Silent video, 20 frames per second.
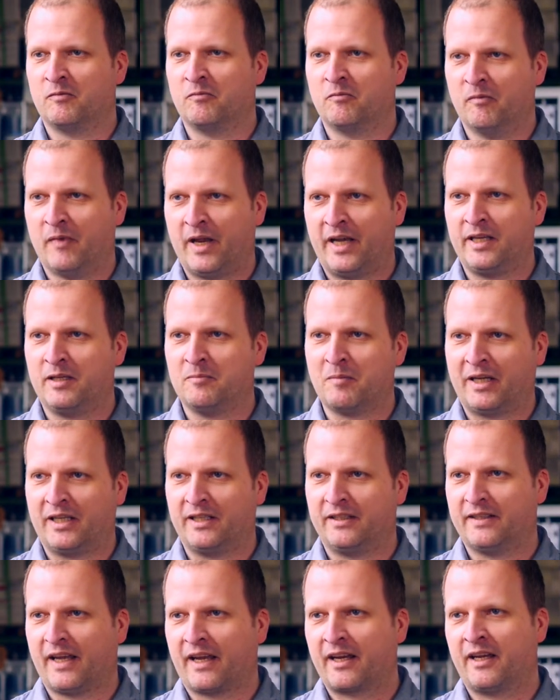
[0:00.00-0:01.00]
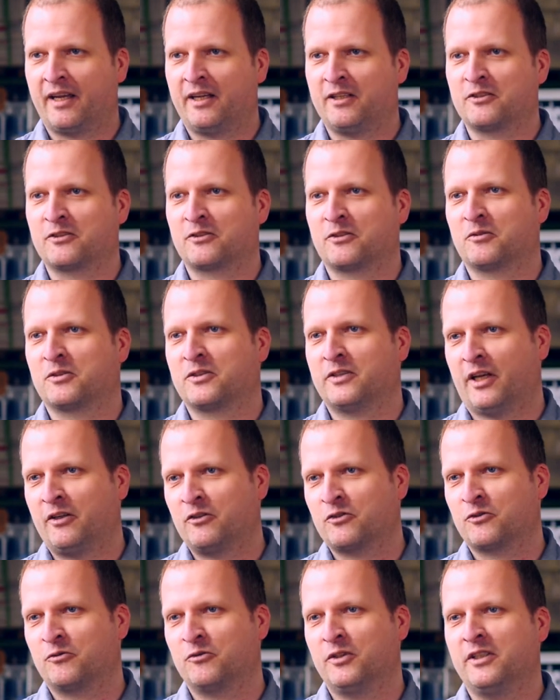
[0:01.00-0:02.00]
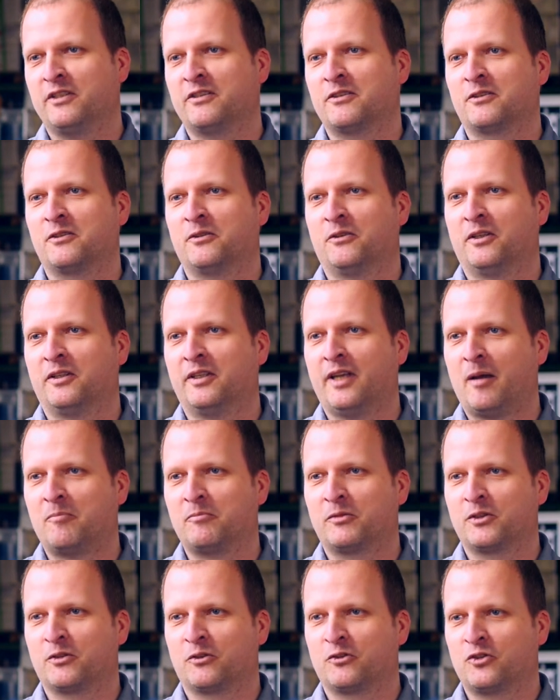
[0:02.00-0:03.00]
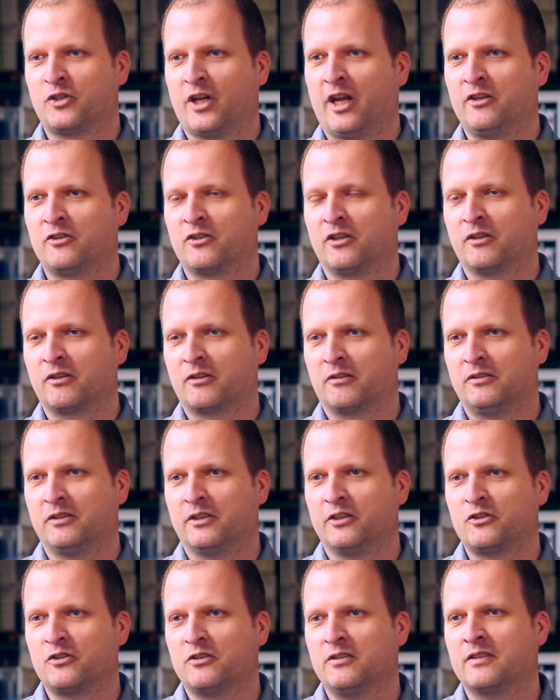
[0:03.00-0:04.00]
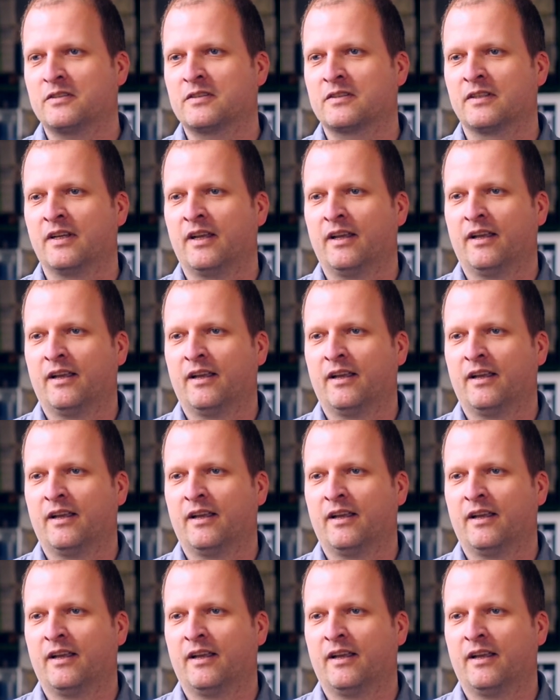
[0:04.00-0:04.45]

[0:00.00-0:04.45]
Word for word: many, many decades to centuries to adapt to changing conditions.